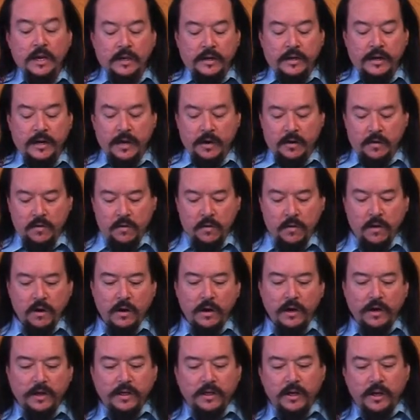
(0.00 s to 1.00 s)
Now,
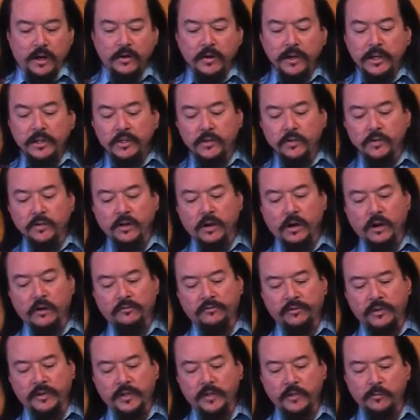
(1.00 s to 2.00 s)
Gary
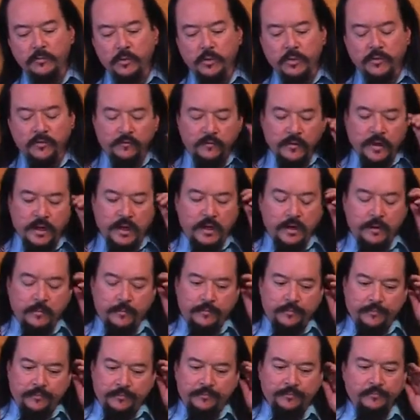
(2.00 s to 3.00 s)
Zukav, in his book,
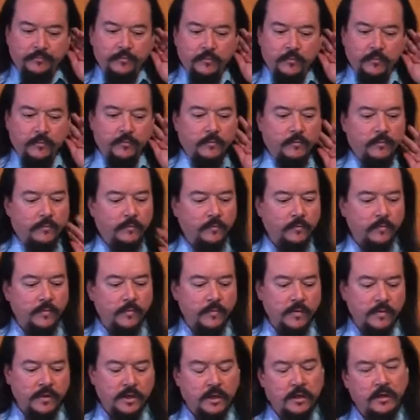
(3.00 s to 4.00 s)

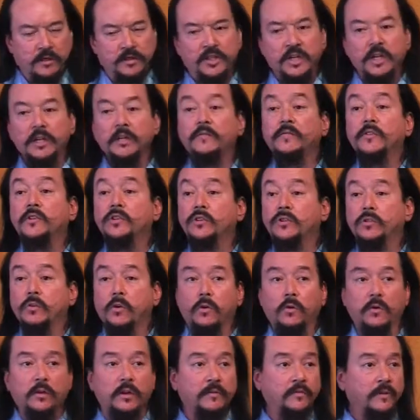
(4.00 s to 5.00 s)
The Seed of the
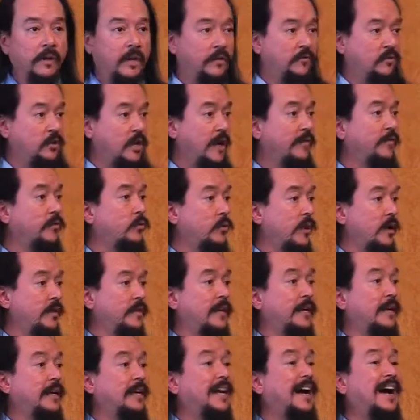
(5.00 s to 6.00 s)
Soul, if you haven't read
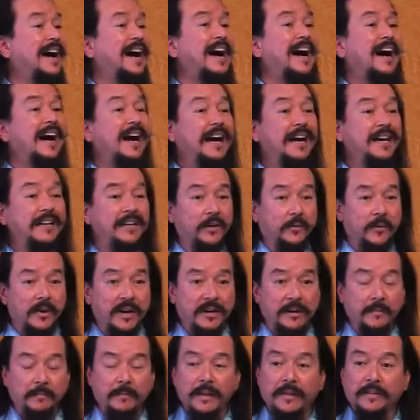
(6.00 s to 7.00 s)
that, I'd highly
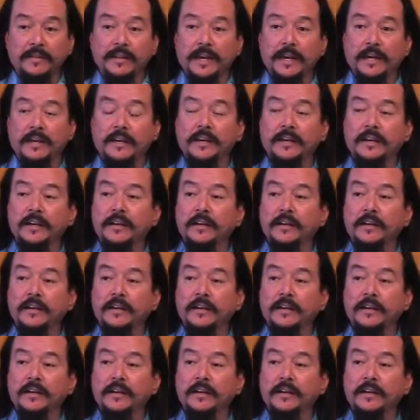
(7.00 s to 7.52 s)
recommend that.